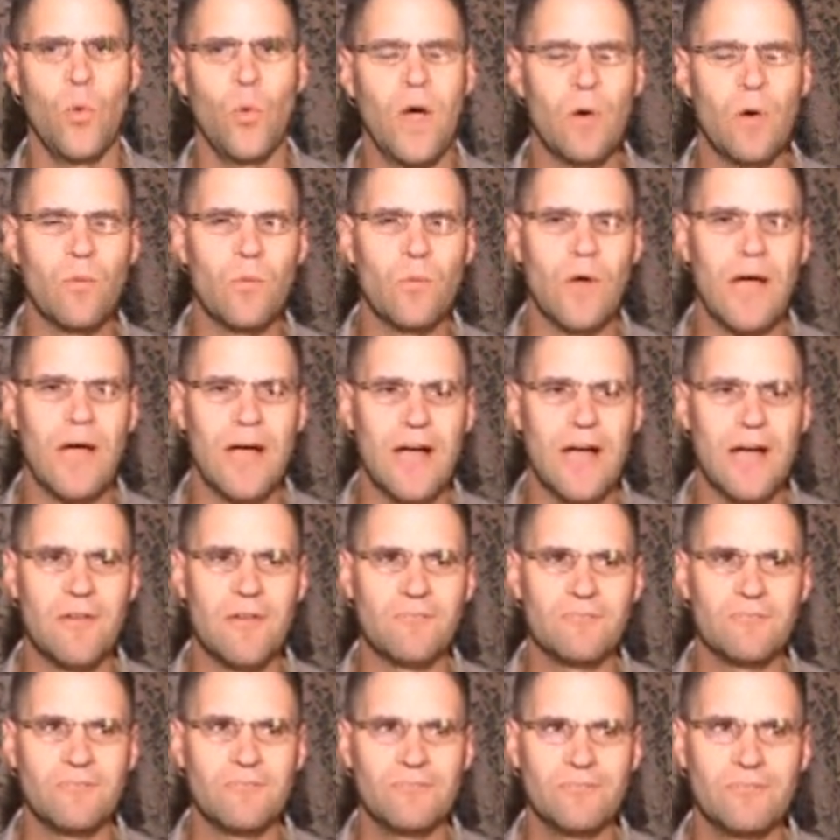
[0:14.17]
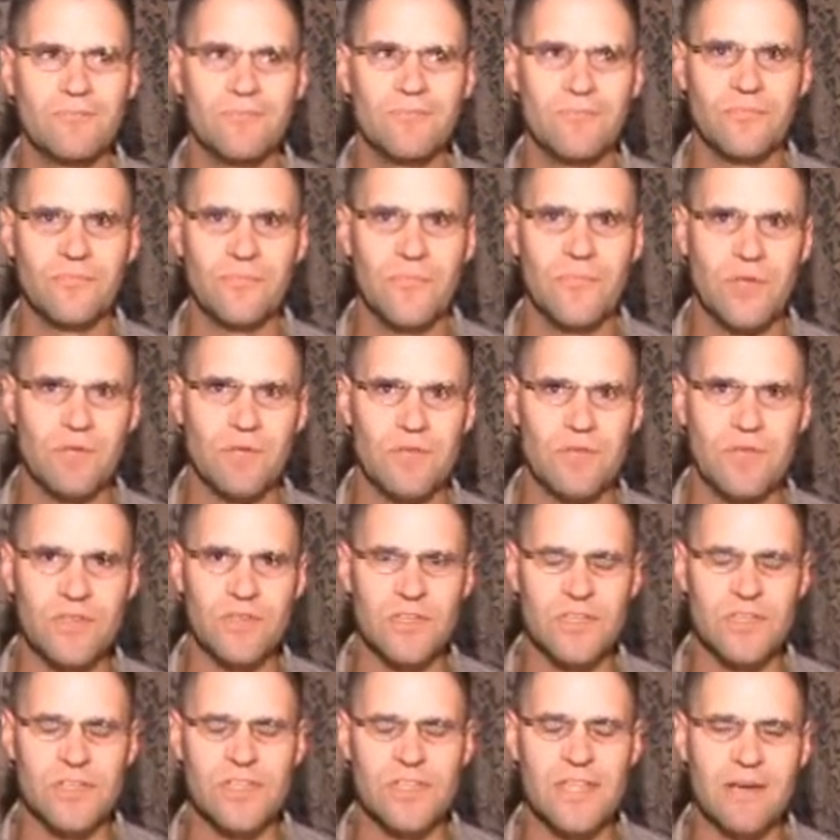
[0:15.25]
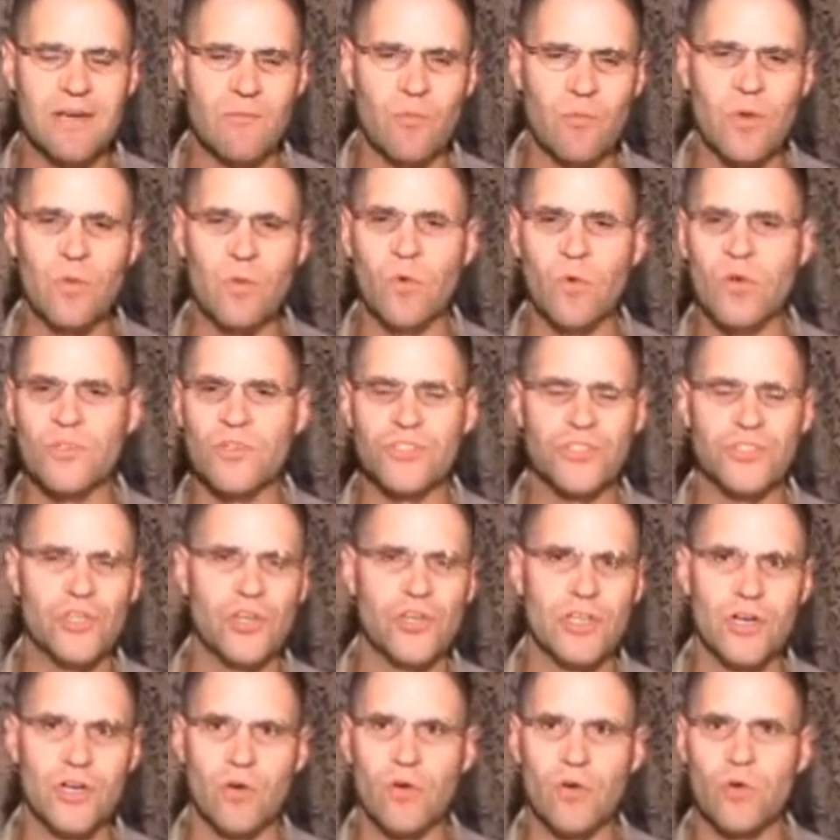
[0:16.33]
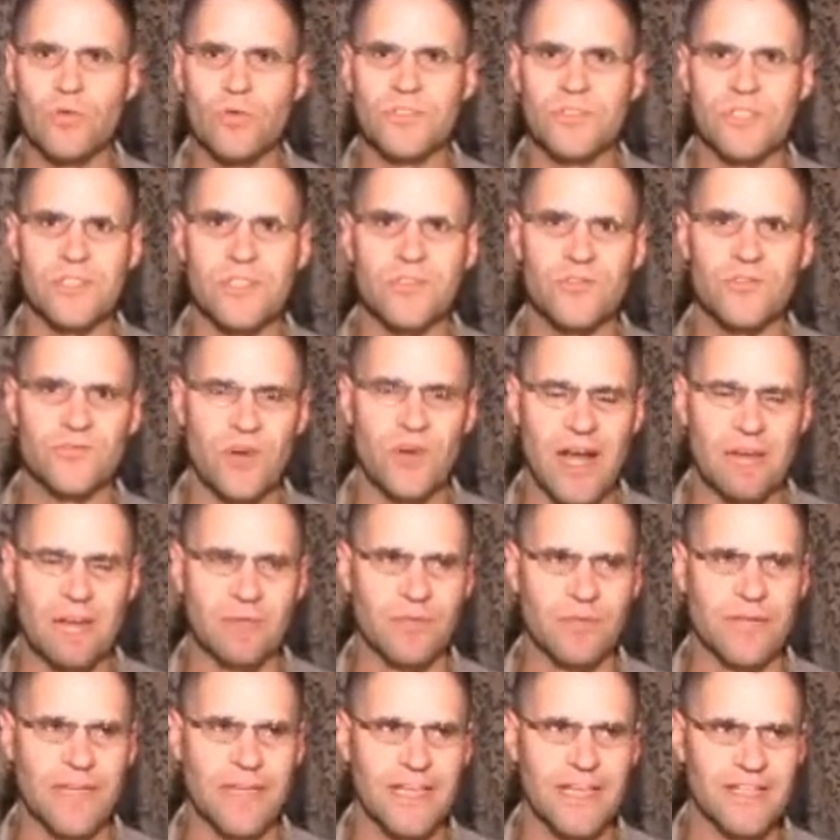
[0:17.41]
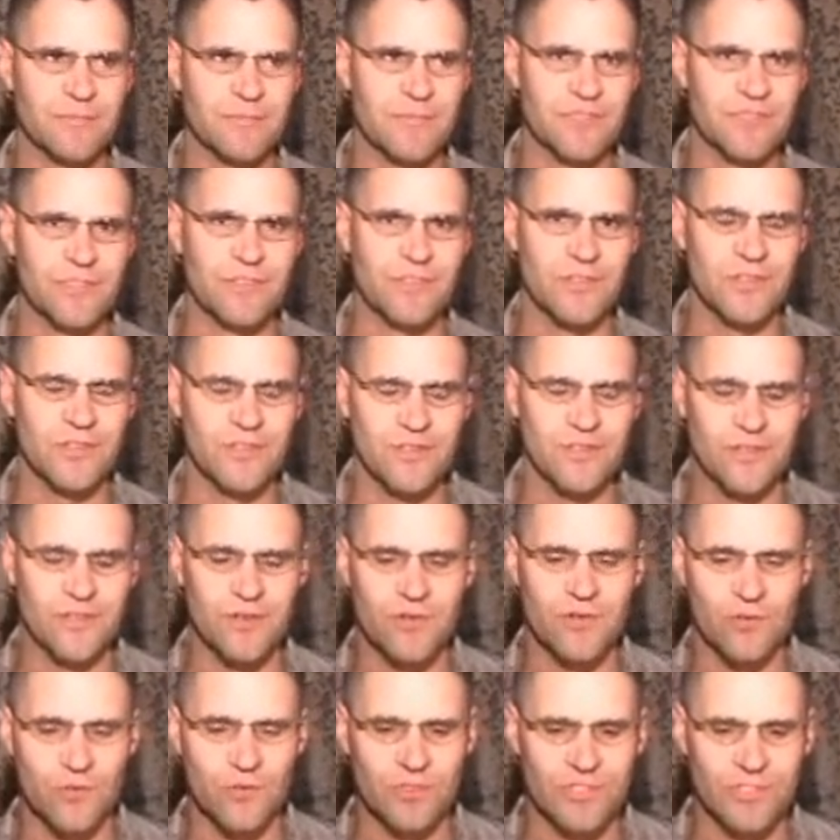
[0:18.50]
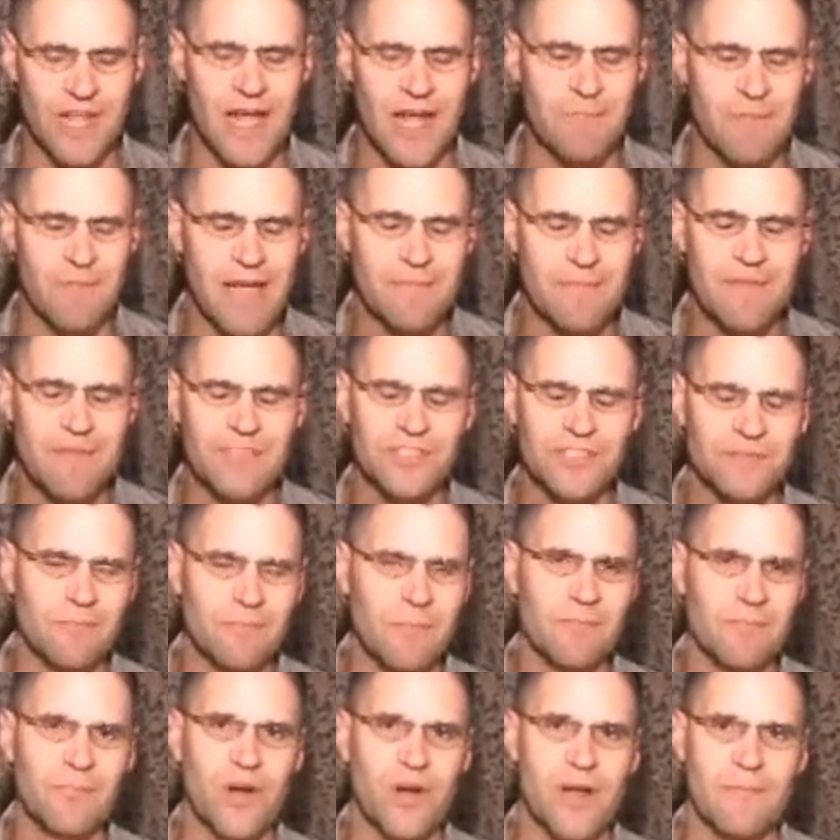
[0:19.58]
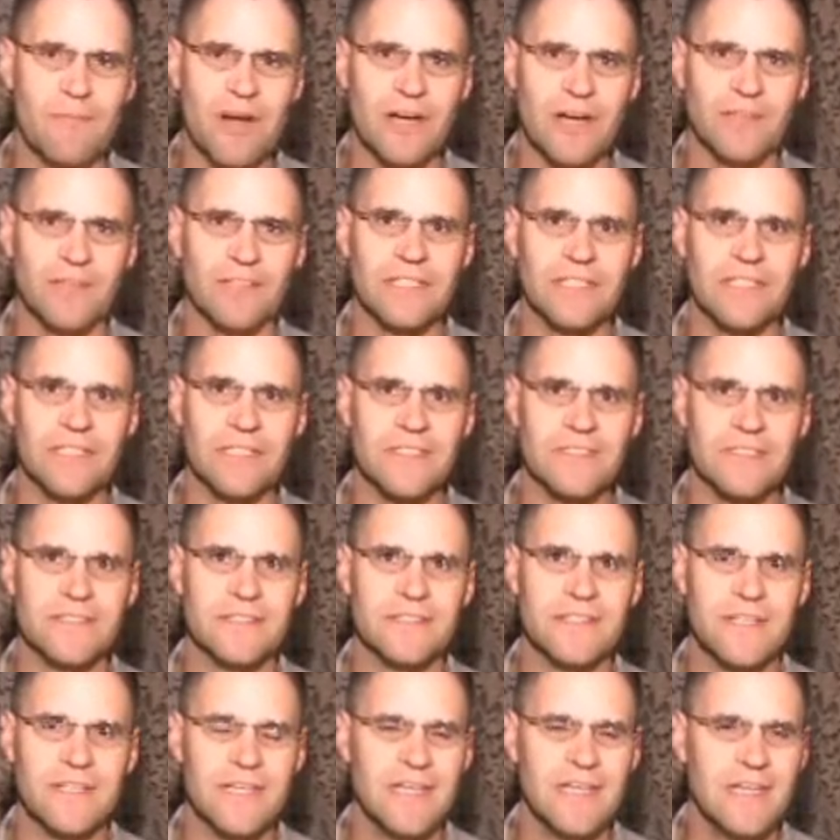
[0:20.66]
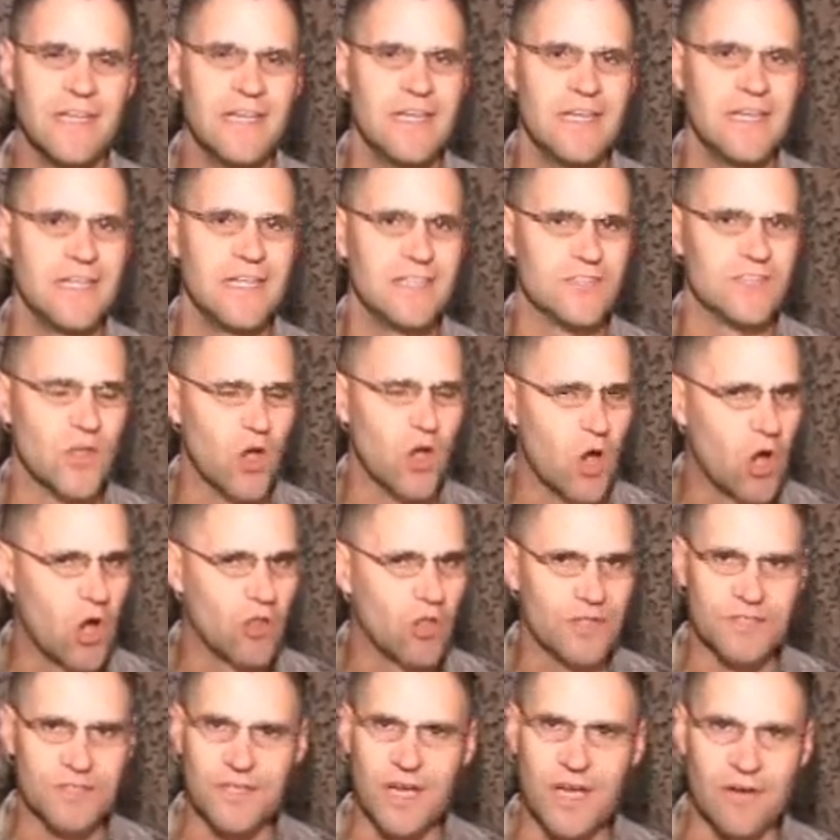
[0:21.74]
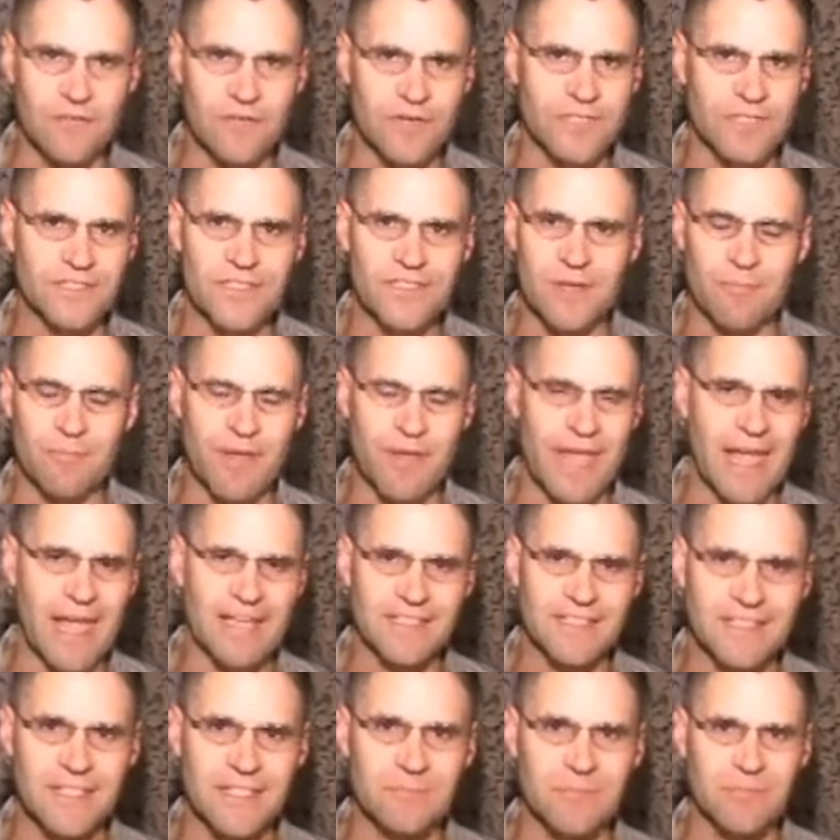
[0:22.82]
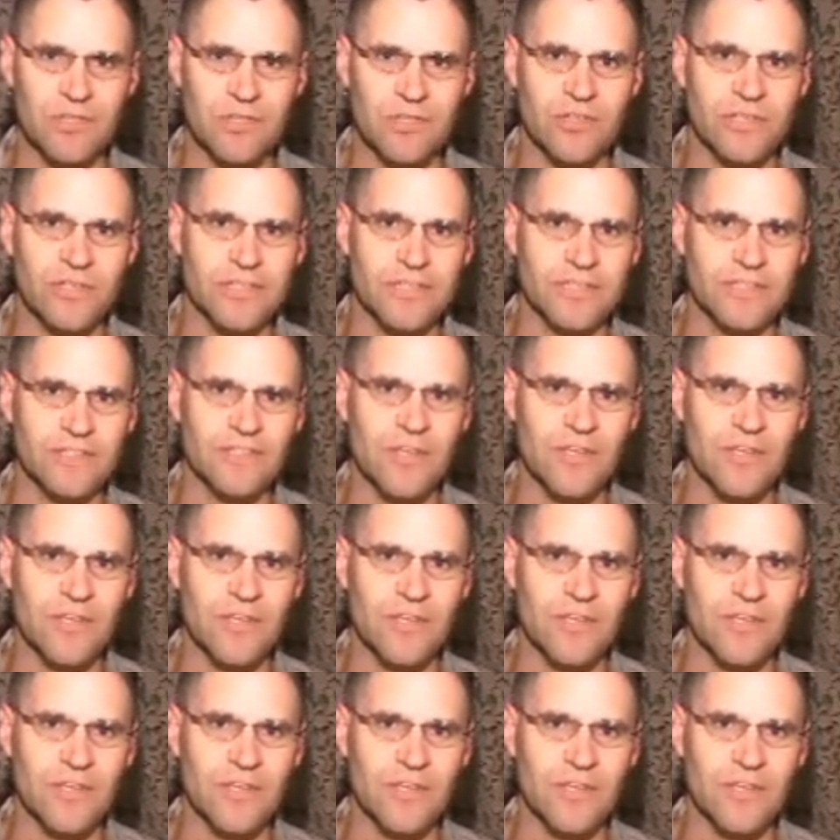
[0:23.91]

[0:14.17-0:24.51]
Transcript: Well, yeah, we weren't sure, who was going to do tribal engagements and who was not. My mission primarily is all in governance capacity building.